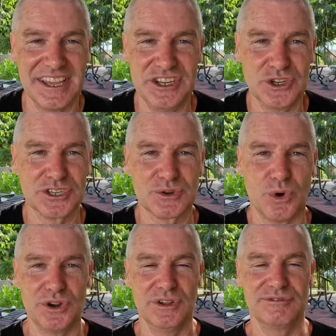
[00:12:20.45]
in your
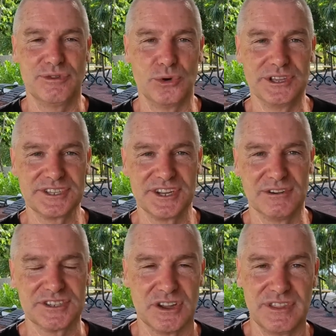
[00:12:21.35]
squad for
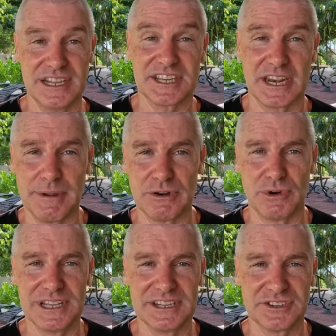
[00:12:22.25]
yourself. So that's going to be
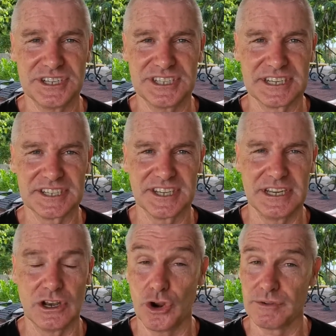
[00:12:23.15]
really interesting to
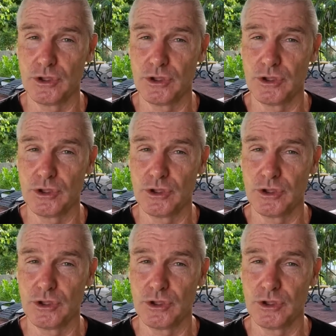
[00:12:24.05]
see. A lot